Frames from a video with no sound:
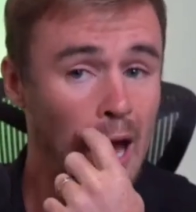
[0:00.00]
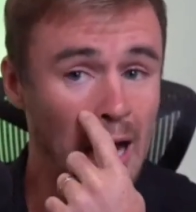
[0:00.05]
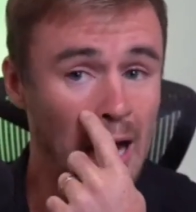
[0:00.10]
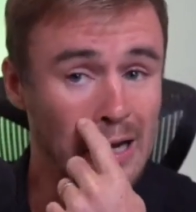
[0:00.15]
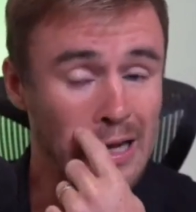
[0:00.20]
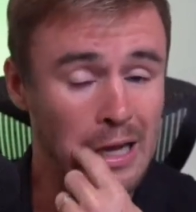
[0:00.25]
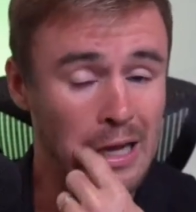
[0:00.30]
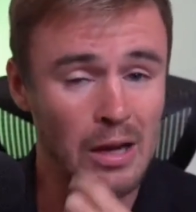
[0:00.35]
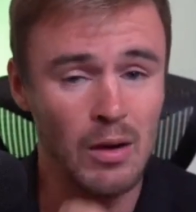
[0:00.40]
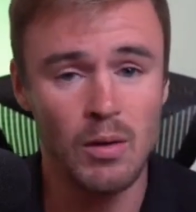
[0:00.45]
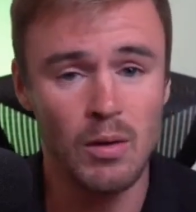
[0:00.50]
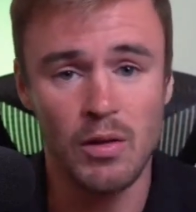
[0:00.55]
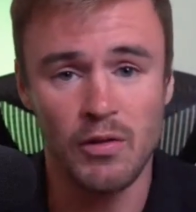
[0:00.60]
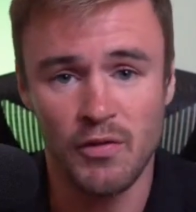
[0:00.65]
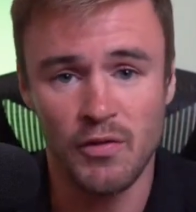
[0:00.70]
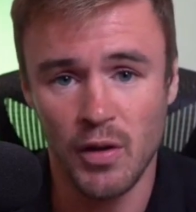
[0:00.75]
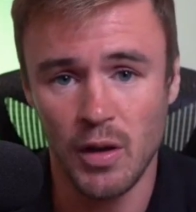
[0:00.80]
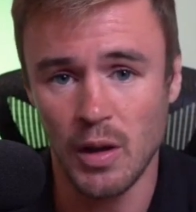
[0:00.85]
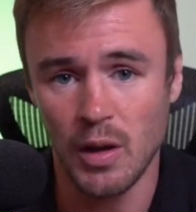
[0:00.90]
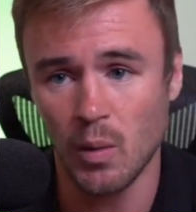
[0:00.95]
And here are the
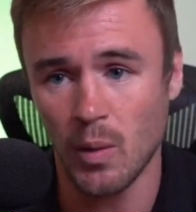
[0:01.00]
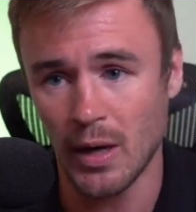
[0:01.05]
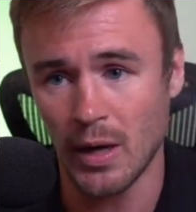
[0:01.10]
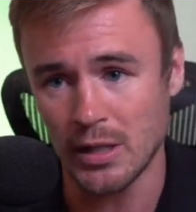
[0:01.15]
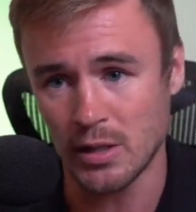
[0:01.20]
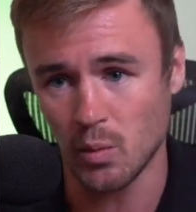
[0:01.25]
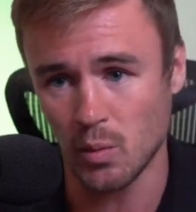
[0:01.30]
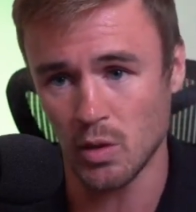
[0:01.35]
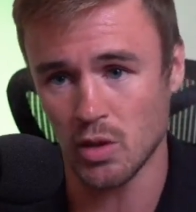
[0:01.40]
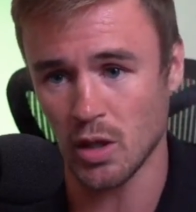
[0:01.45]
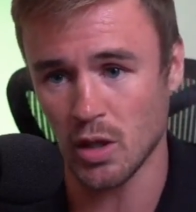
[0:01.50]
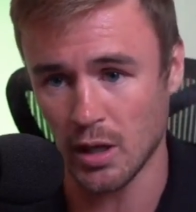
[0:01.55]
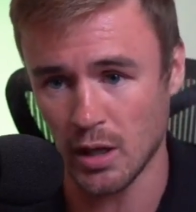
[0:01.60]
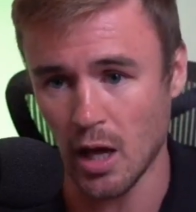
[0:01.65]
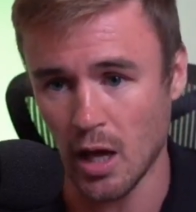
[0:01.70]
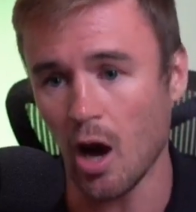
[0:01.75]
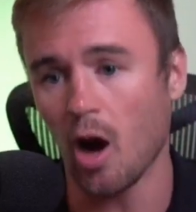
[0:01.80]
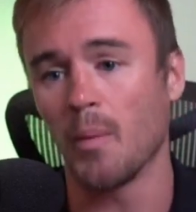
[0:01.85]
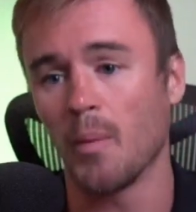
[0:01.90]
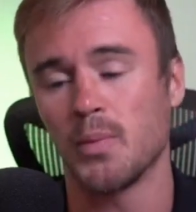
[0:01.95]
following ways in which I can
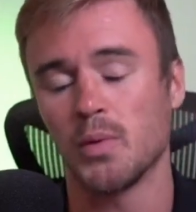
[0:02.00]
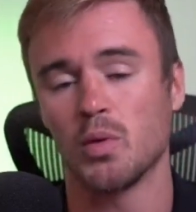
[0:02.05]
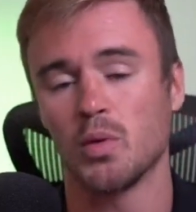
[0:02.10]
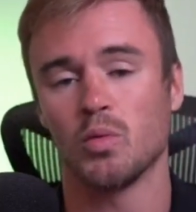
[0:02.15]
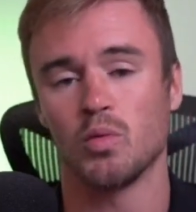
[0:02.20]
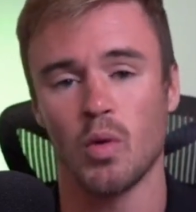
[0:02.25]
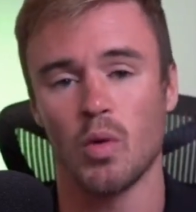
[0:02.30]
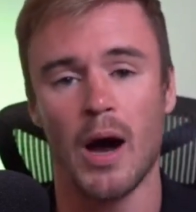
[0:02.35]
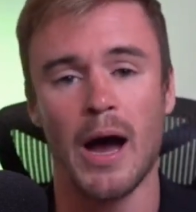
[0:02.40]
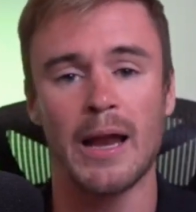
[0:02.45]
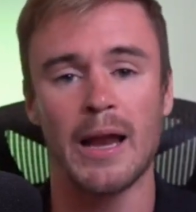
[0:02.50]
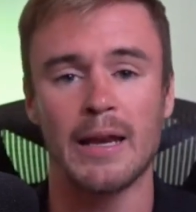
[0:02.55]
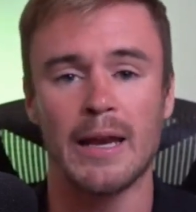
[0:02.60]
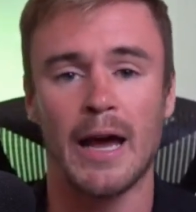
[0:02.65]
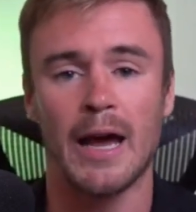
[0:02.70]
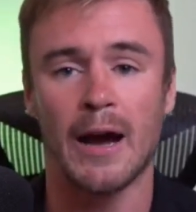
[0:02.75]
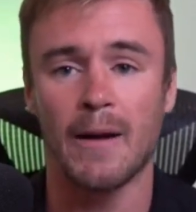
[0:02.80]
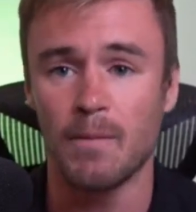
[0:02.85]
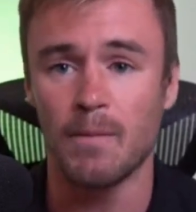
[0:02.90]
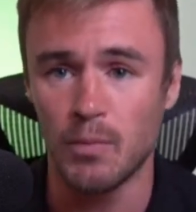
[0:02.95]
help you right
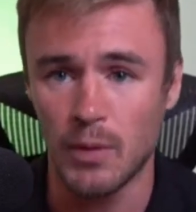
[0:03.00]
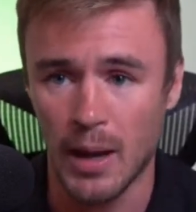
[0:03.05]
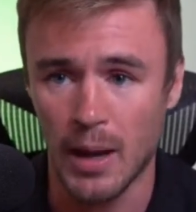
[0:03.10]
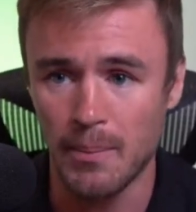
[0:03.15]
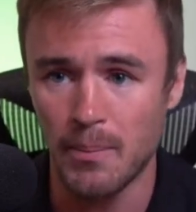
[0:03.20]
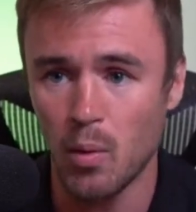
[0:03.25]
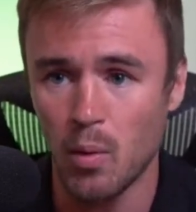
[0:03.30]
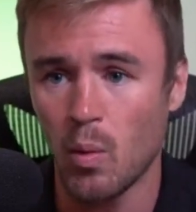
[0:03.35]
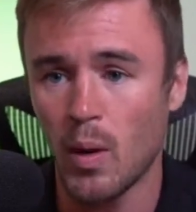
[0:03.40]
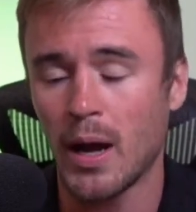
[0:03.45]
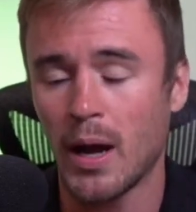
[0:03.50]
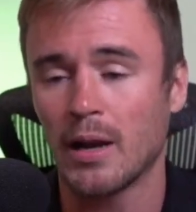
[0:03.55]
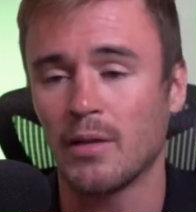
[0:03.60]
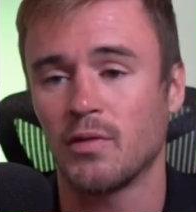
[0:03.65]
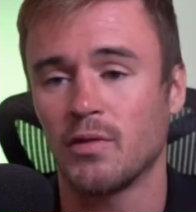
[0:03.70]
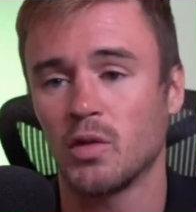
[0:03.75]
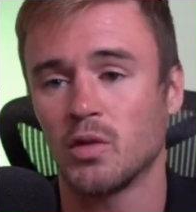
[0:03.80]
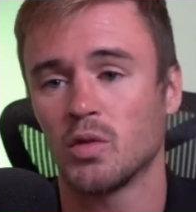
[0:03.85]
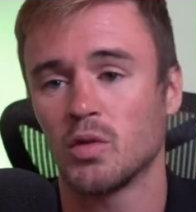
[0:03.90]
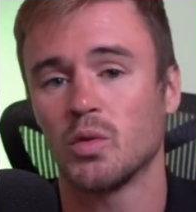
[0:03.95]
now. Number one,
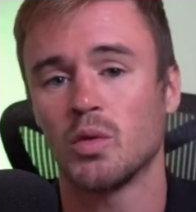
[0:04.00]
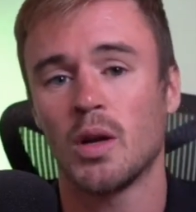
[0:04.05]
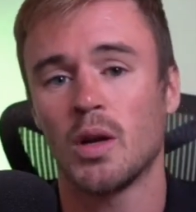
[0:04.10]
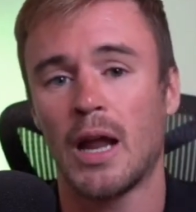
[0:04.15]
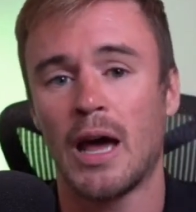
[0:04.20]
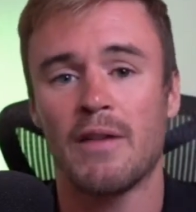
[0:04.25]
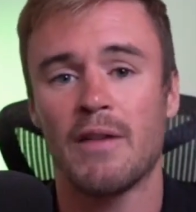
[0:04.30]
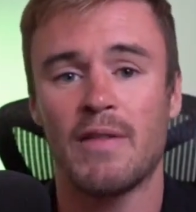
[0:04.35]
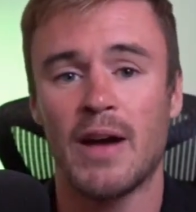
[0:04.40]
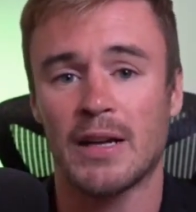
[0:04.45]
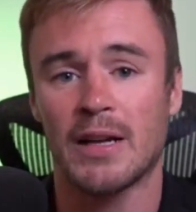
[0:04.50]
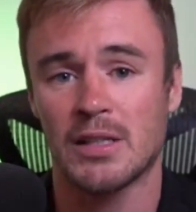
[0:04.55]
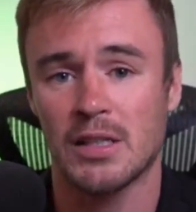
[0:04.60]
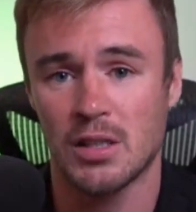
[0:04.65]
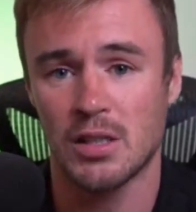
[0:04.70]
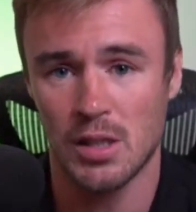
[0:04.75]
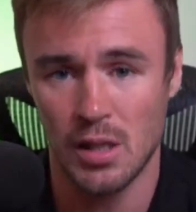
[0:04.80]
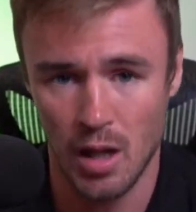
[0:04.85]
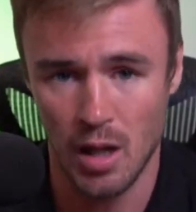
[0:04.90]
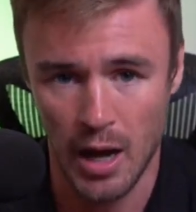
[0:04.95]
if you do not have
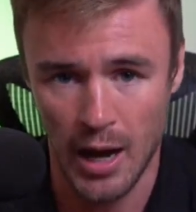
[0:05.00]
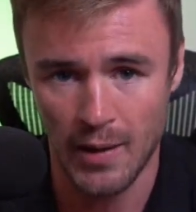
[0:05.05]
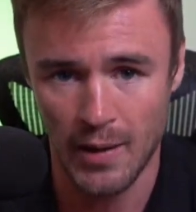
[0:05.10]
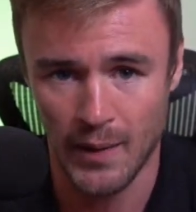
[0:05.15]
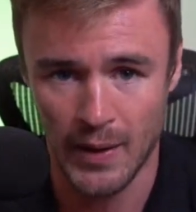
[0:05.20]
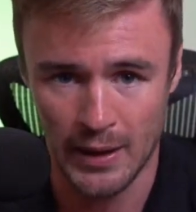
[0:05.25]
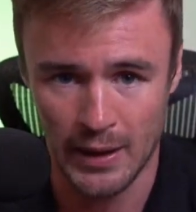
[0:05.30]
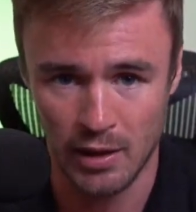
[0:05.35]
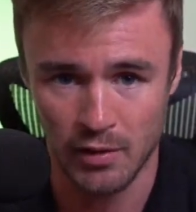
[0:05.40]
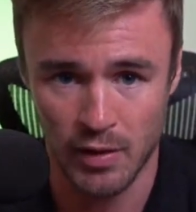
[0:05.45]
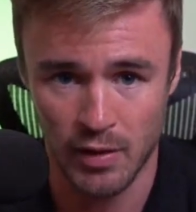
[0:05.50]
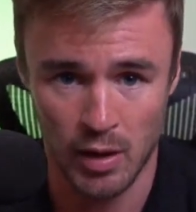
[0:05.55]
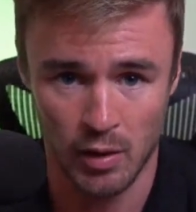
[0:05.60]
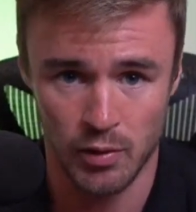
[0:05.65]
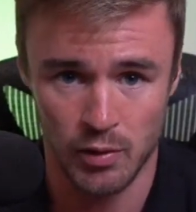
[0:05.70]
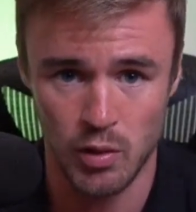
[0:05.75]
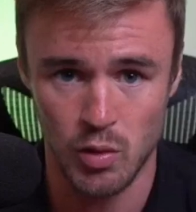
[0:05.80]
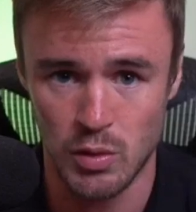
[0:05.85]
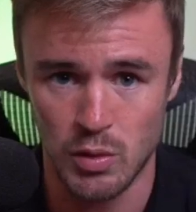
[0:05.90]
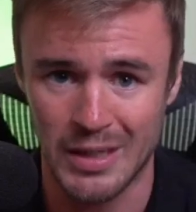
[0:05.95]
access to the hierarchy of
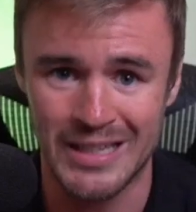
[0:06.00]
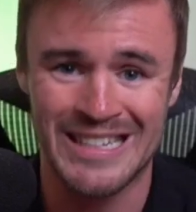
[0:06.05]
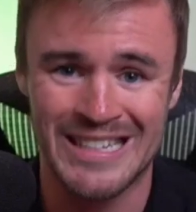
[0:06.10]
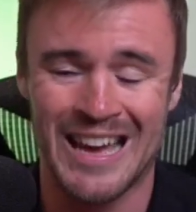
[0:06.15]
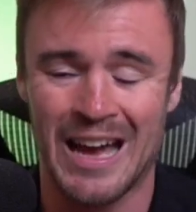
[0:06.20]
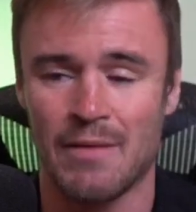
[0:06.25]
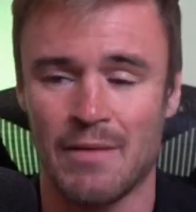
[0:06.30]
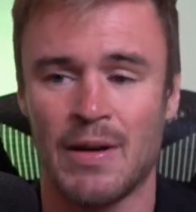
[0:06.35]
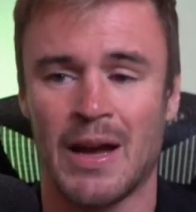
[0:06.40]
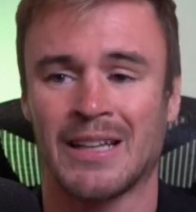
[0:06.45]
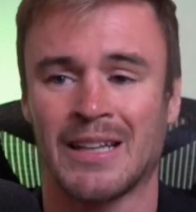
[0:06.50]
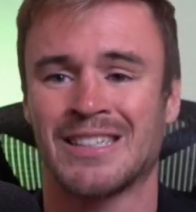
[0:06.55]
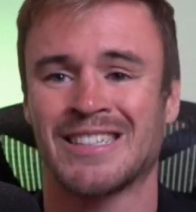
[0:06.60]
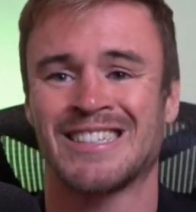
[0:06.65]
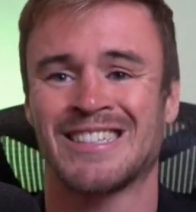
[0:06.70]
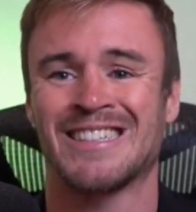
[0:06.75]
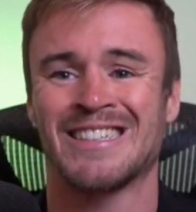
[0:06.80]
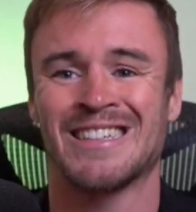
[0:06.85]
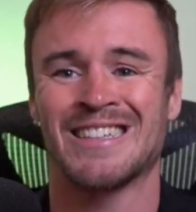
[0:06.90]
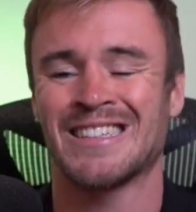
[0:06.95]
health, you need to have
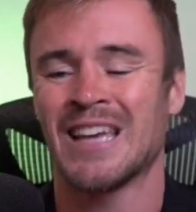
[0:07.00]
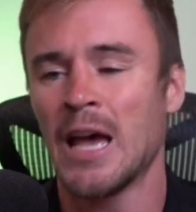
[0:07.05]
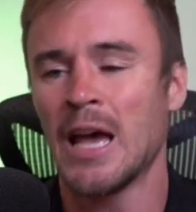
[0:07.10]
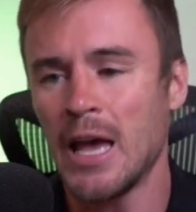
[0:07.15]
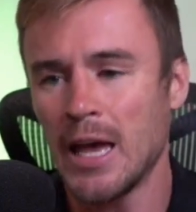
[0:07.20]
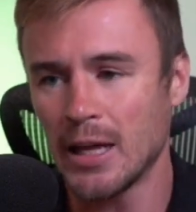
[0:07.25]
access to this.